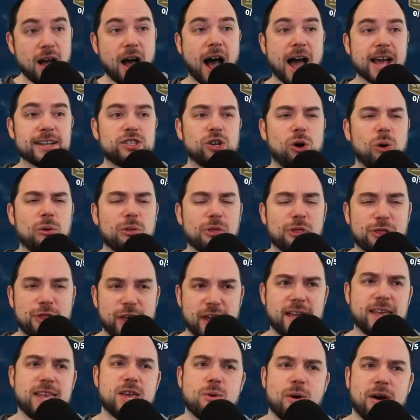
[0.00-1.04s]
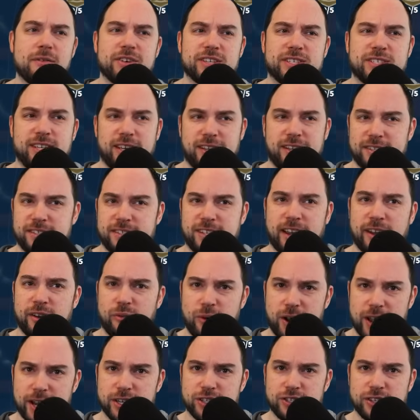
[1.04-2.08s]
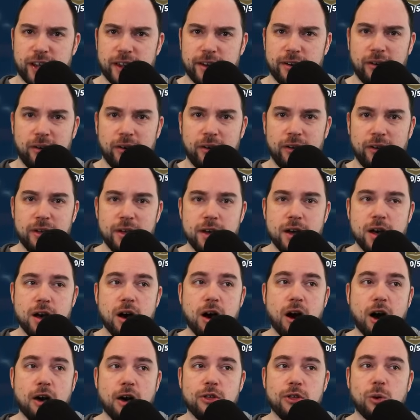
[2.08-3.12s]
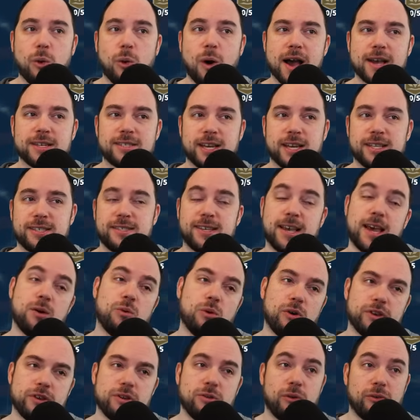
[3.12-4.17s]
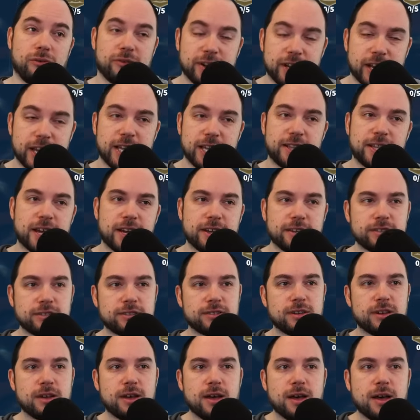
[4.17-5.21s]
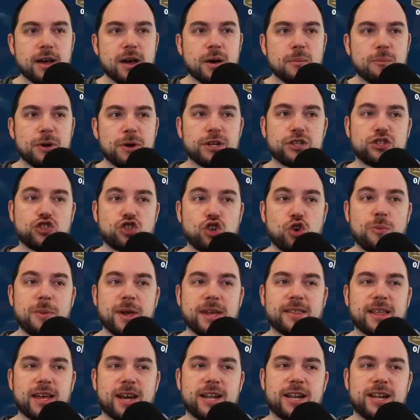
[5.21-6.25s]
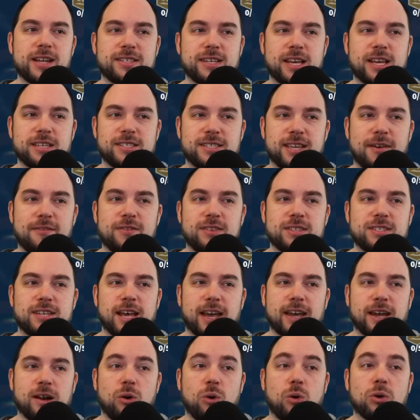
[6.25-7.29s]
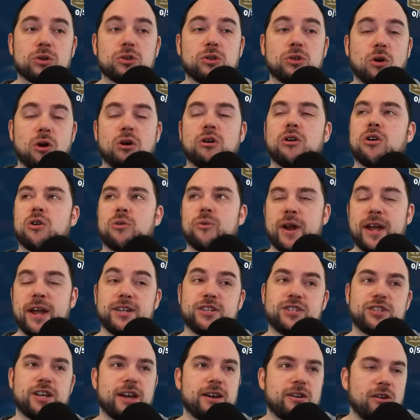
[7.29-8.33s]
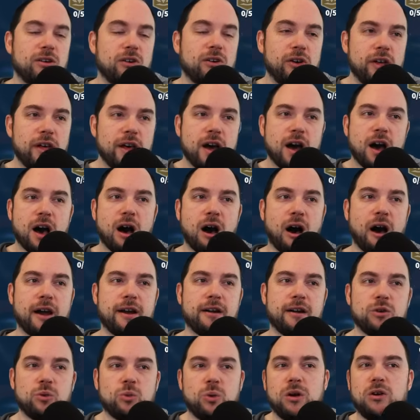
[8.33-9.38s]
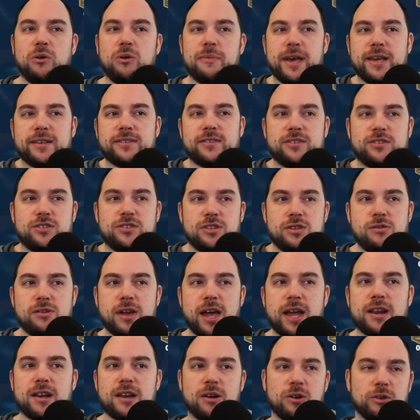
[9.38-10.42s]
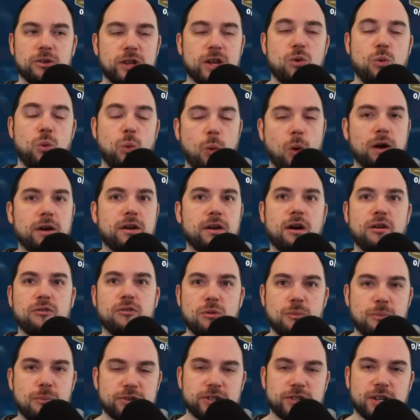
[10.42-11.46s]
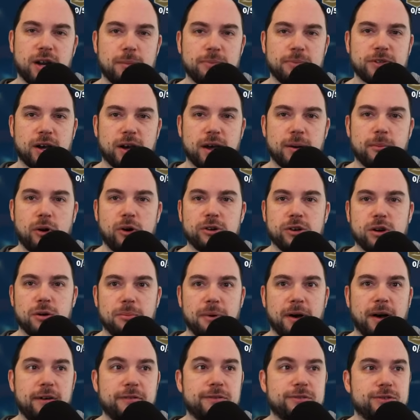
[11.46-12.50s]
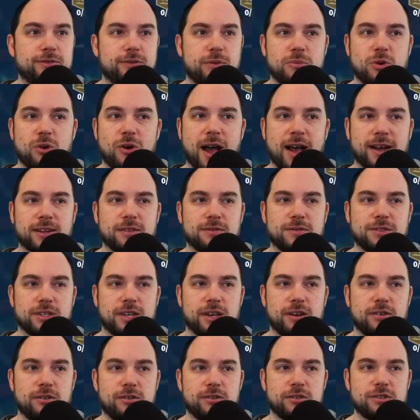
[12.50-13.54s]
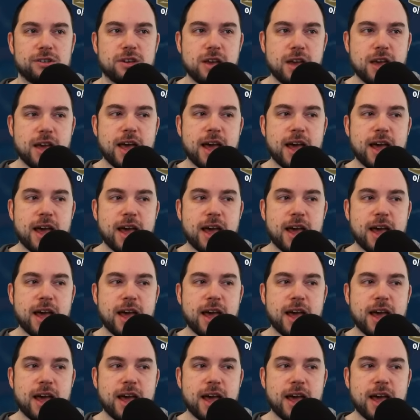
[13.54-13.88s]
I don't think you have a 6 second rage cycle. Otherwise, I'd say, well, you don't need this. But assuming that it is a 7 second or longer rage cycle, Iron Will makes it so you get nearly 100% uptime on your buffs from your active skills.